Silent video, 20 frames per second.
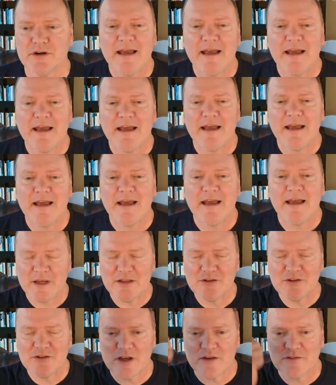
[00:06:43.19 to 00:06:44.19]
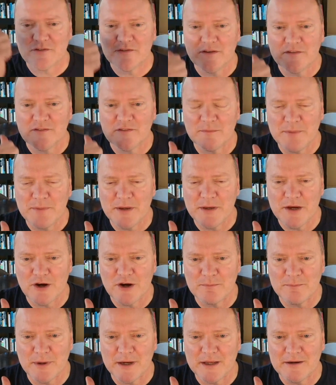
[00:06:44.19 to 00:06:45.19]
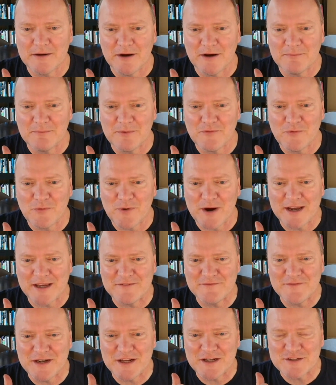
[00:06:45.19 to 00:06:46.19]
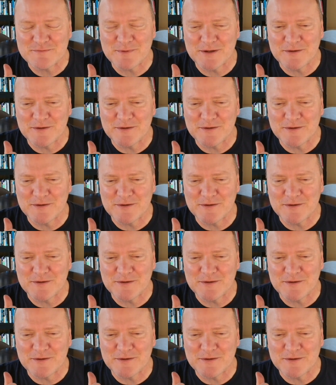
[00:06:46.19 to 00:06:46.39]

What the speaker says: and the screen just disappeared, but before I could finish,